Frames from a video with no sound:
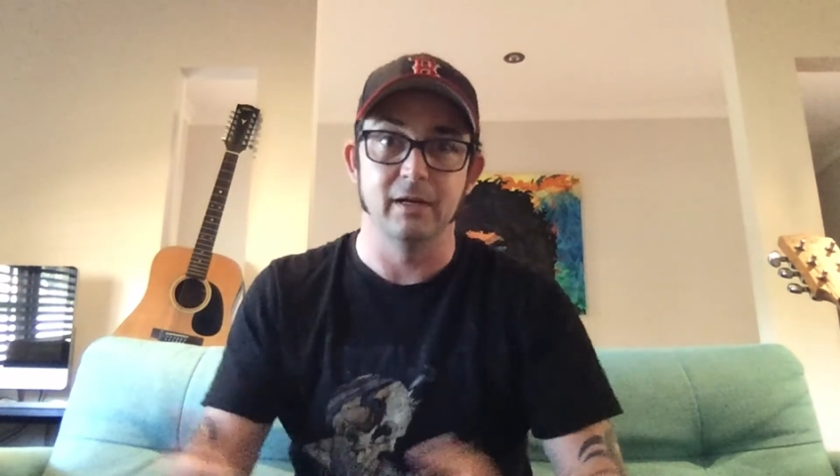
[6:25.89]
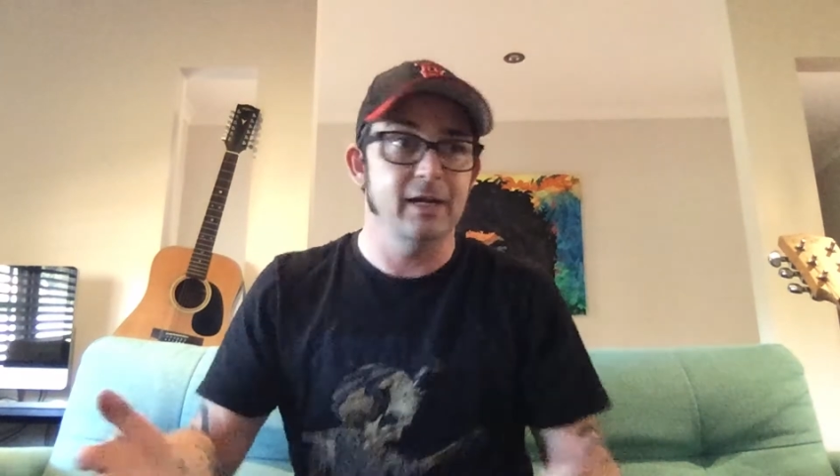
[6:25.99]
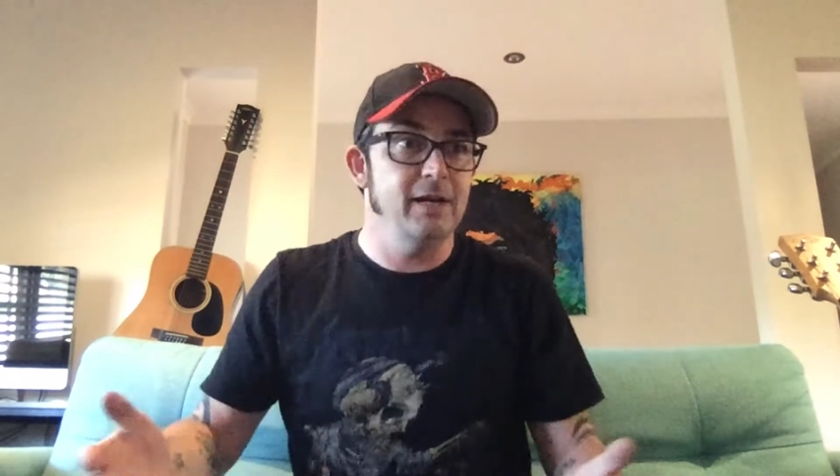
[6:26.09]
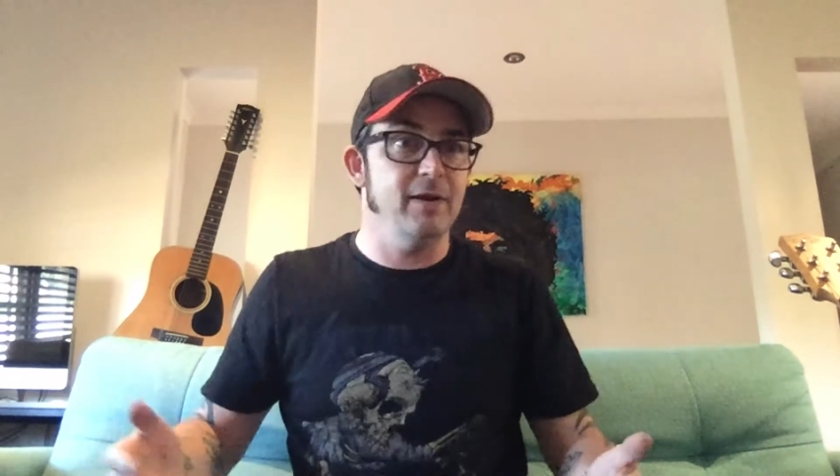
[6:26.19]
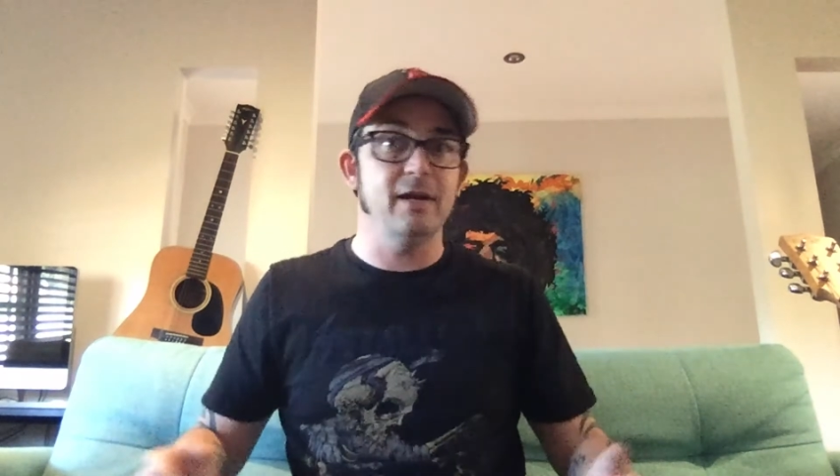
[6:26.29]

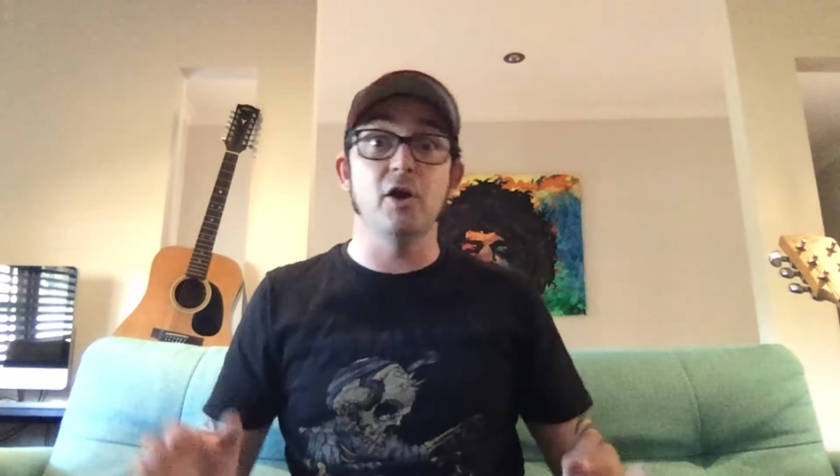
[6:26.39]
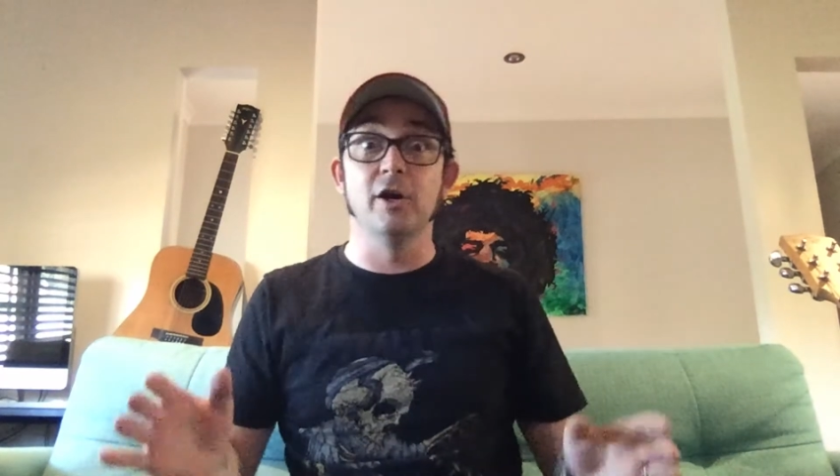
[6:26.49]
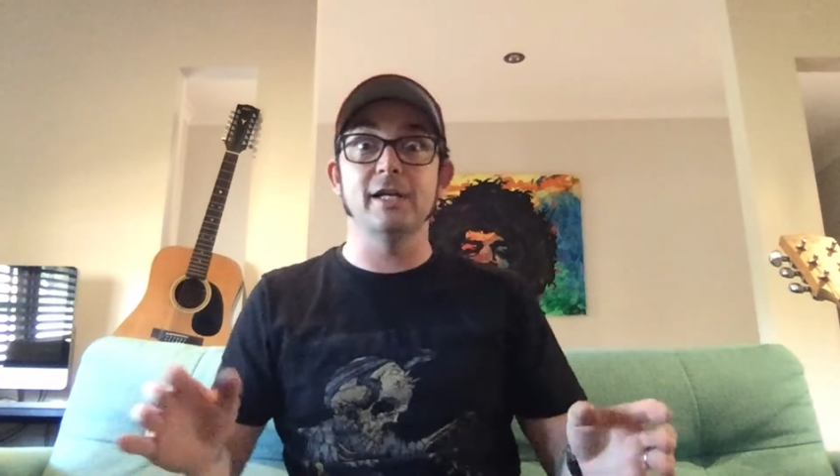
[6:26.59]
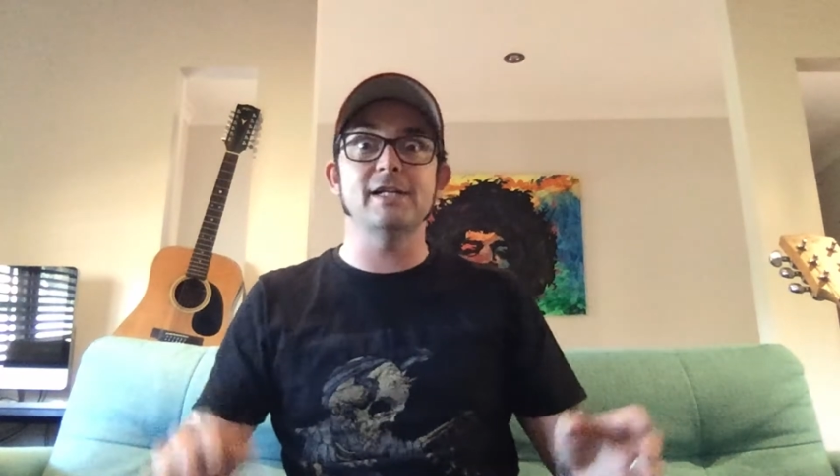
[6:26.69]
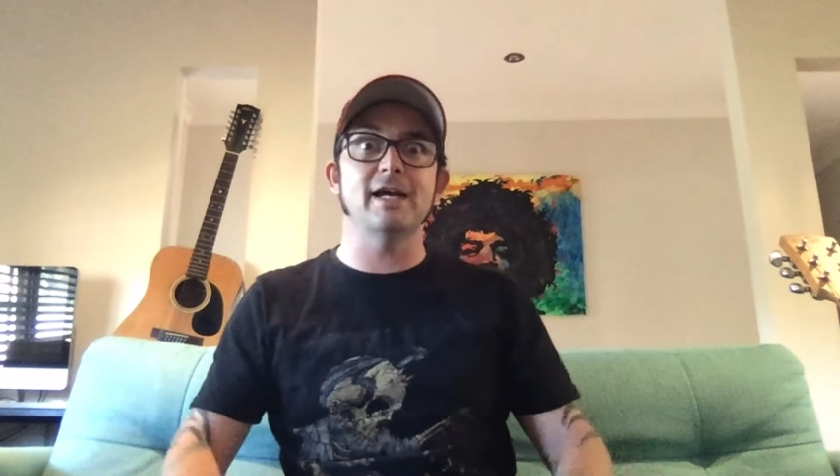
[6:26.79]
Anyway,
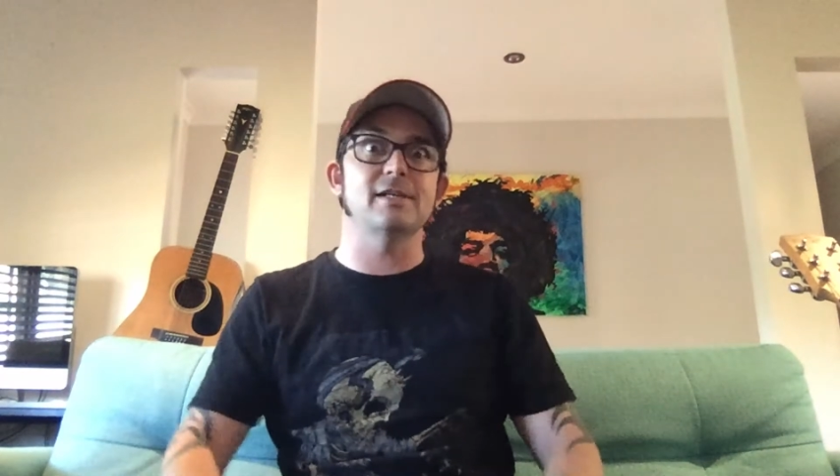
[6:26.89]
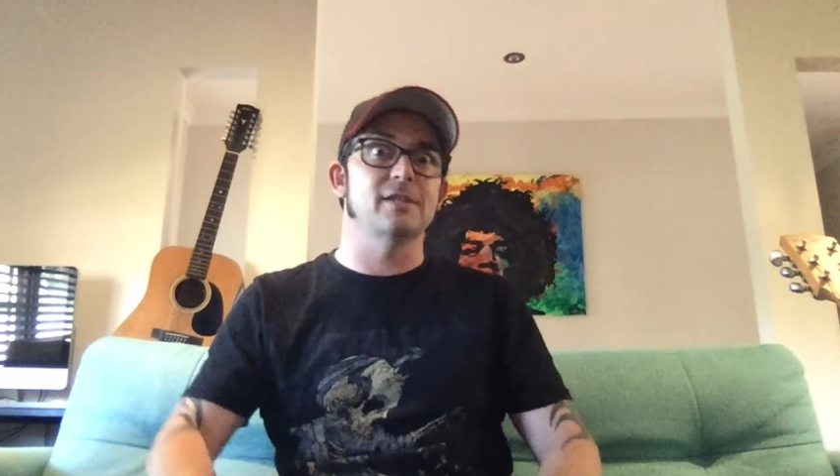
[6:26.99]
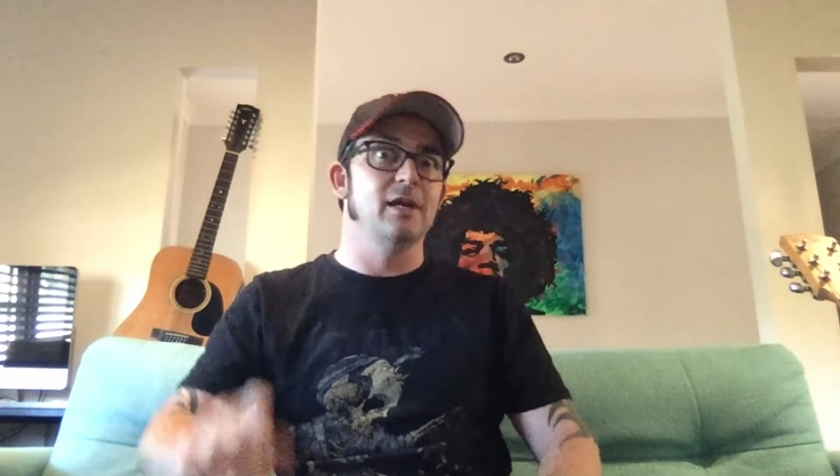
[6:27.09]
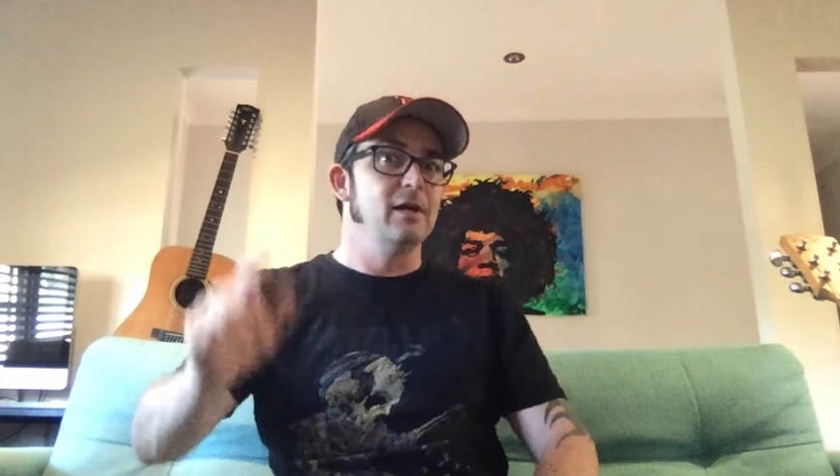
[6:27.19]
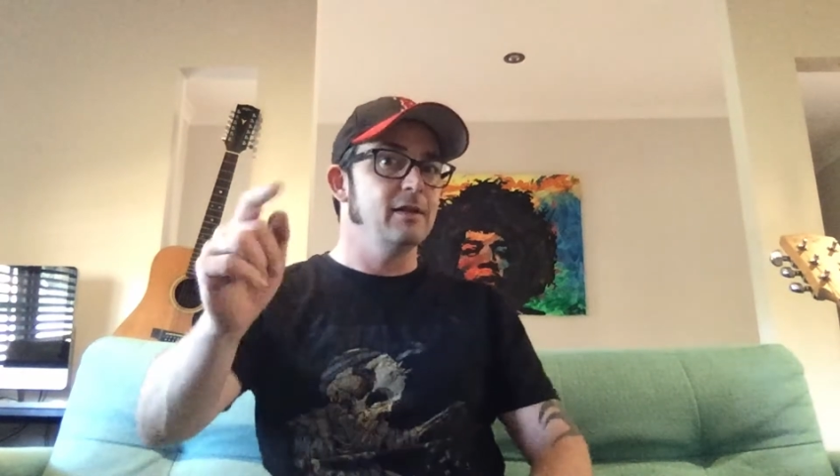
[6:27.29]
early days.
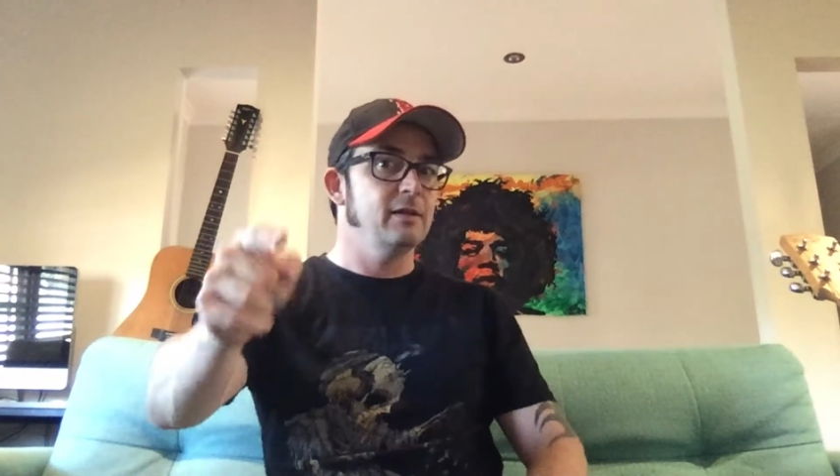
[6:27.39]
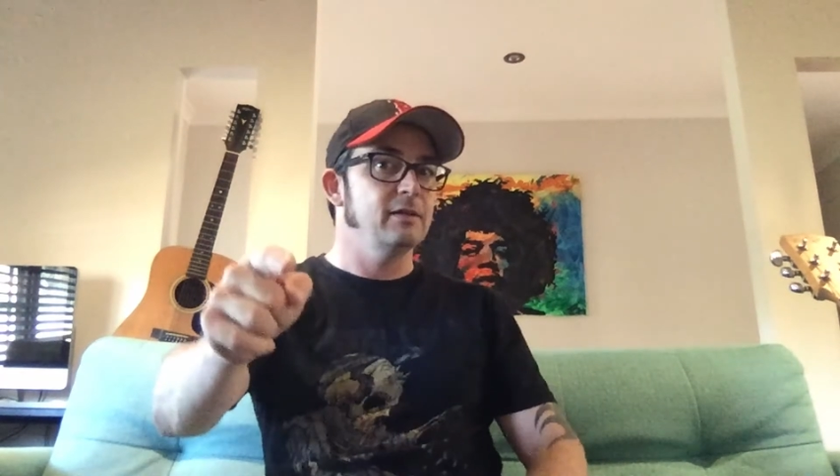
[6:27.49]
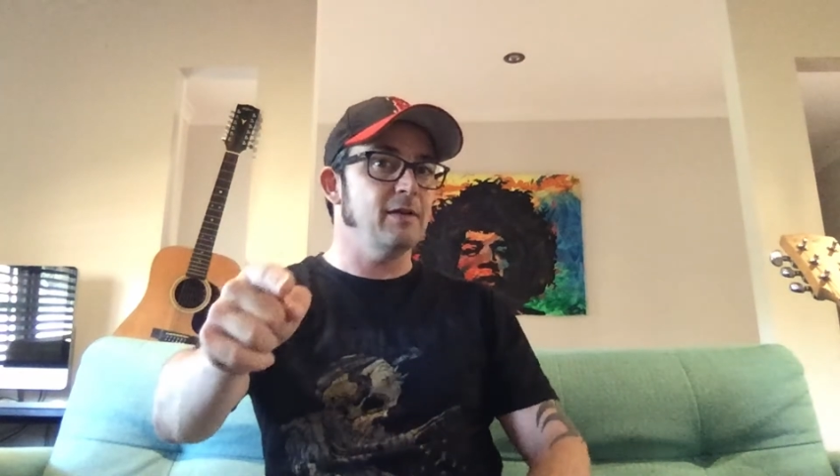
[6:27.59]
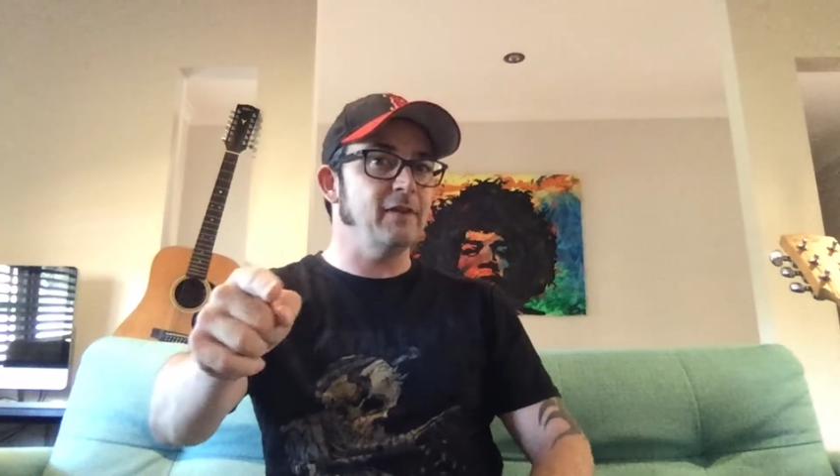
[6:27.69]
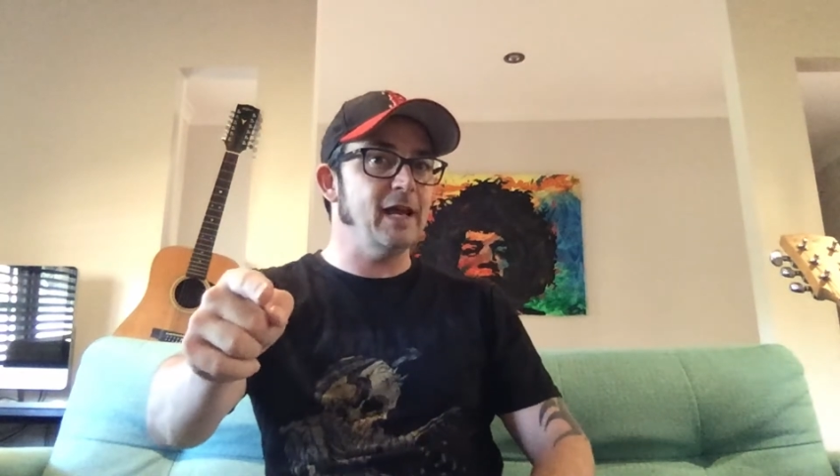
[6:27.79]

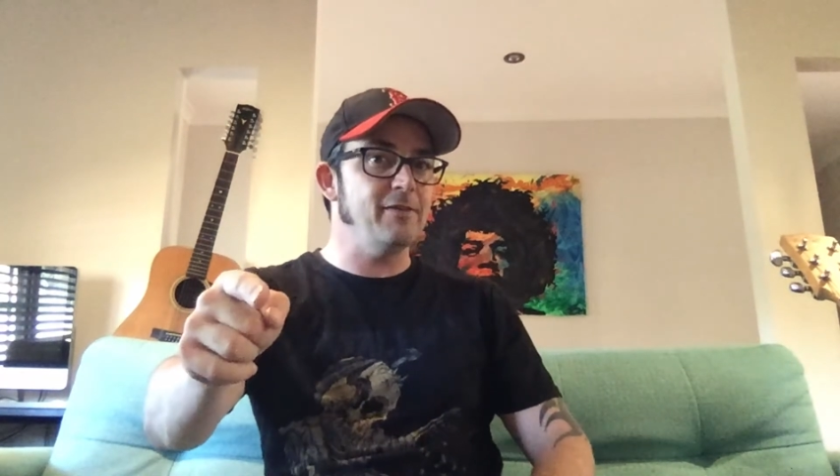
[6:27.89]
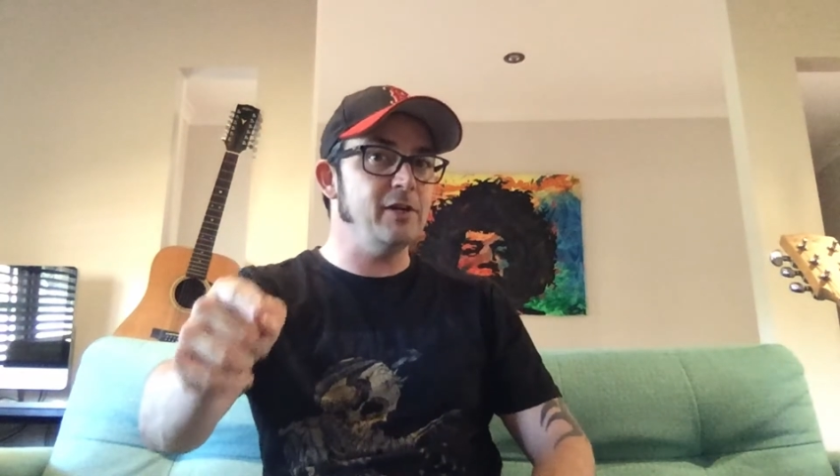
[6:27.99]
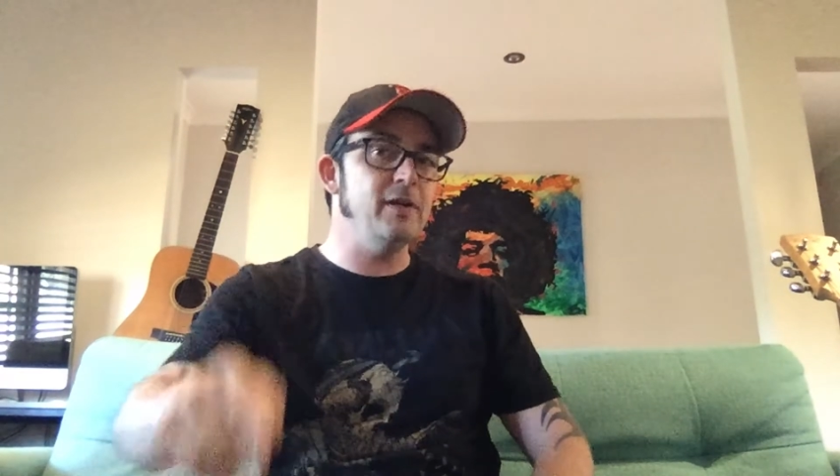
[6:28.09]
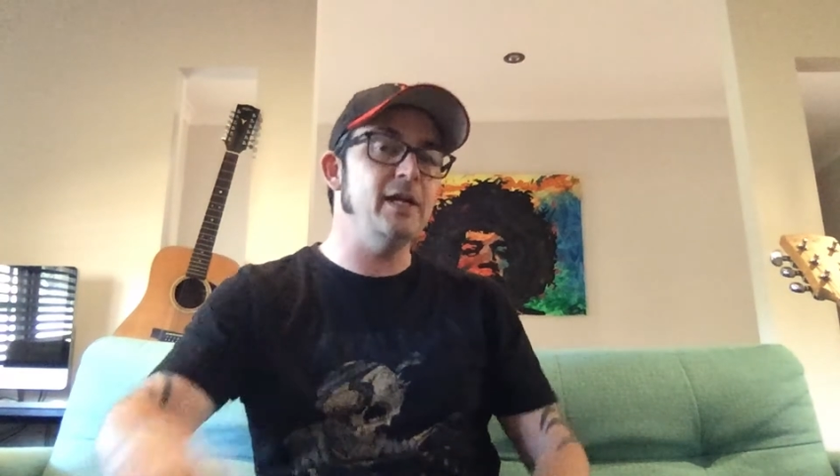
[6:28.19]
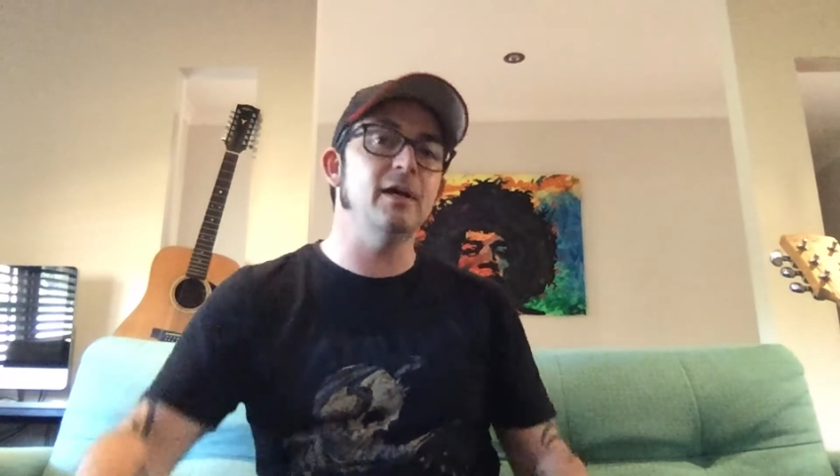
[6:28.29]
Lovely having
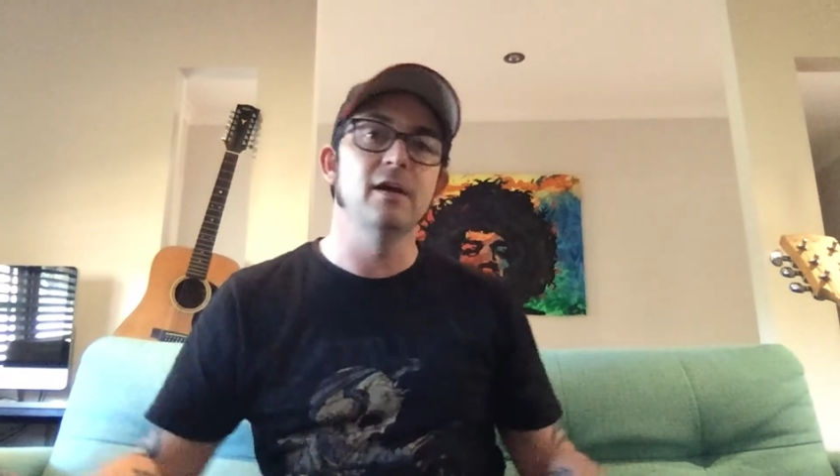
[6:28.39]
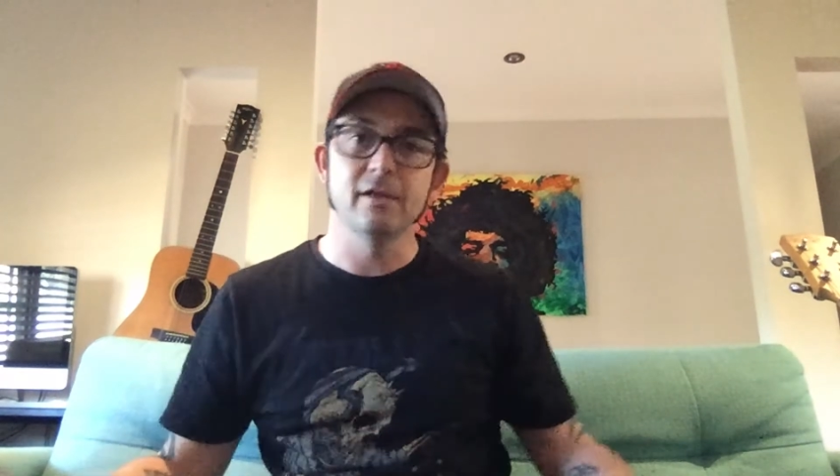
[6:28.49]
you here.